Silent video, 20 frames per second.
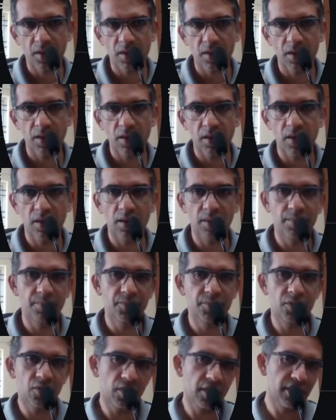
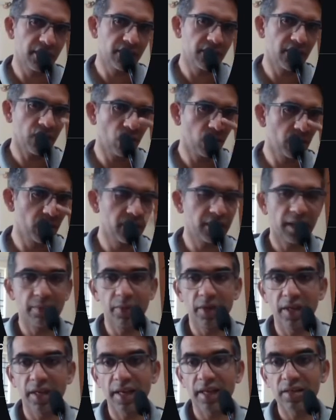um, so let's see how much time
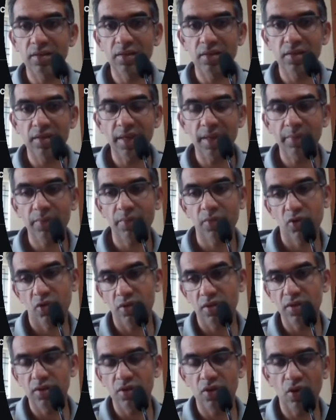it takes this time so
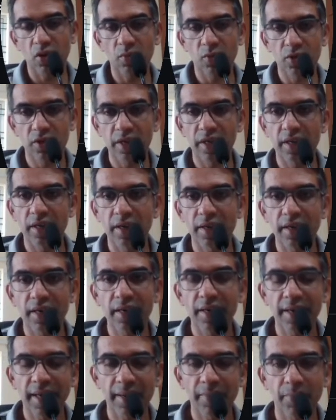this is almost like a
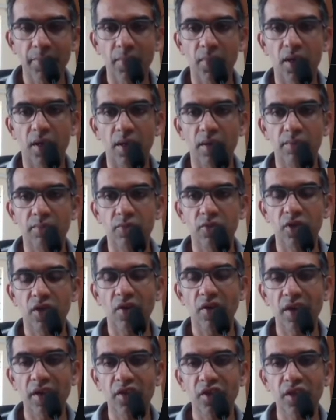real-time uh,
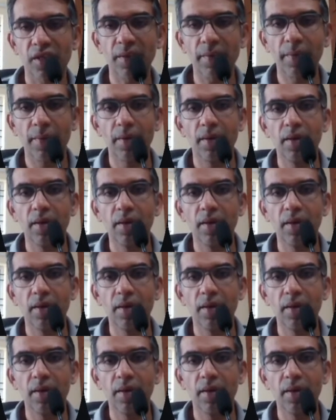generation